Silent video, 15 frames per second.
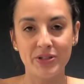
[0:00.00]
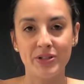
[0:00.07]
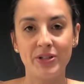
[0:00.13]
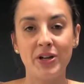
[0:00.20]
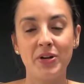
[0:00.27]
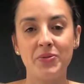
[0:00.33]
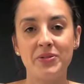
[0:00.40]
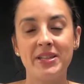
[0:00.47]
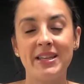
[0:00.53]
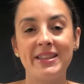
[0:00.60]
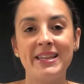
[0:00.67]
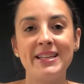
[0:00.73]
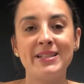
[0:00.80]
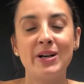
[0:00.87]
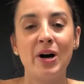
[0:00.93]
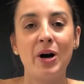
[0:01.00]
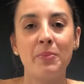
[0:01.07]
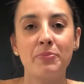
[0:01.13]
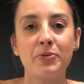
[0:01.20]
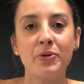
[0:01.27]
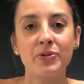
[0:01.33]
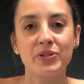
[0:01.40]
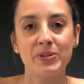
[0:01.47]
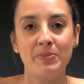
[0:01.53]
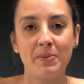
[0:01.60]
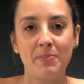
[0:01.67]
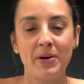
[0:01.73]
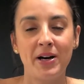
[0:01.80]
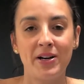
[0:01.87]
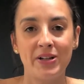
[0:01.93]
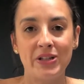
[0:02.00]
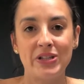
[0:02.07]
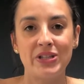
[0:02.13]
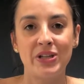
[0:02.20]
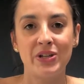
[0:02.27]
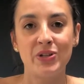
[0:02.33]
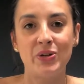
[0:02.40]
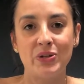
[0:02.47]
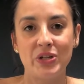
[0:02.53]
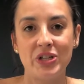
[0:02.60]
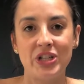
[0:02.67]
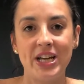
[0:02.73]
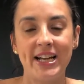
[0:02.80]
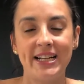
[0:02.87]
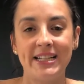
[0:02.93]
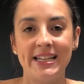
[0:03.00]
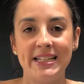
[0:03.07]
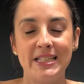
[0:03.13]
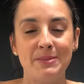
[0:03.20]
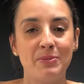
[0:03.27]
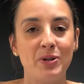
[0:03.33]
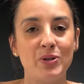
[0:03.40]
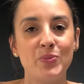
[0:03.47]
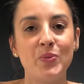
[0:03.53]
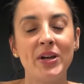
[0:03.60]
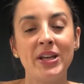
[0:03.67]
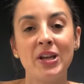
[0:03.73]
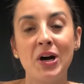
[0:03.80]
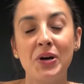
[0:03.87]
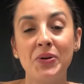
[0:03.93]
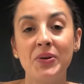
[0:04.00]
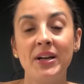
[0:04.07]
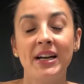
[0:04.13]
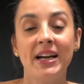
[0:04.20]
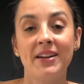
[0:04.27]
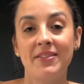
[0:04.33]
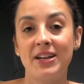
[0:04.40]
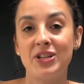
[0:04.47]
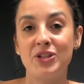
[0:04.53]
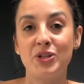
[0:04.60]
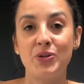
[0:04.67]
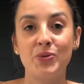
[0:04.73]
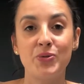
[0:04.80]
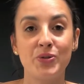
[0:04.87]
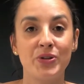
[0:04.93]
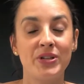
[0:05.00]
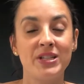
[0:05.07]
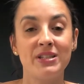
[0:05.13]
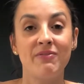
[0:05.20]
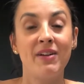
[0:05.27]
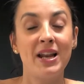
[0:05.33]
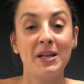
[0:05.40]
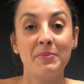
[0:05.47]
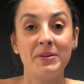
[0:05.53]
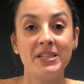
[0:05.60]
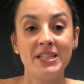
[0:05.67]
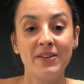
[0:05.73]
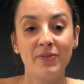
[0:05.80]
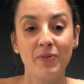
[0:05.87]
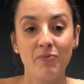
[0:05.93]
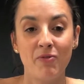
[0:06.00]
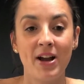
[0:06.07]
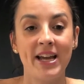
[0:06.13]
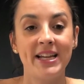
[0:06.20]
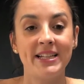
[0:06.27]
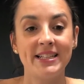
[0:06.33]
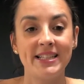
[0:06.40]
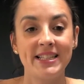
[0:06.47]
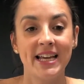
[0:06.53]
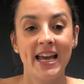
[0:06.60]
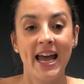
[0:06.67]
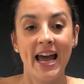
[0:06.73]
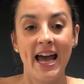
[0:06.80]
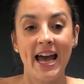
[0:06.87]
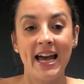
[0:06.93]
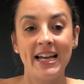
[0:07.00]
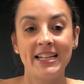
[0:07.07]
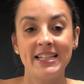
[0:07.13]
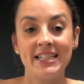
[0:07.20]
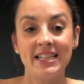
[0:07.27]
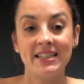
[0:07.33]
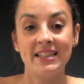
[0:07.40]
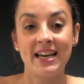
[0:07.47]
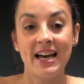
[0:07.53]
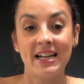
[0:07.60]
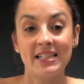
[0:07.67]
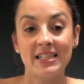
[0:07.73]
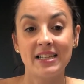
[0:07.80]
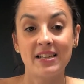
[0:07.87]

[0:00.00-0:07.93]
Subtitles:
to note that these are approximate paths and not a checklist, because we know that children develop at different rates and that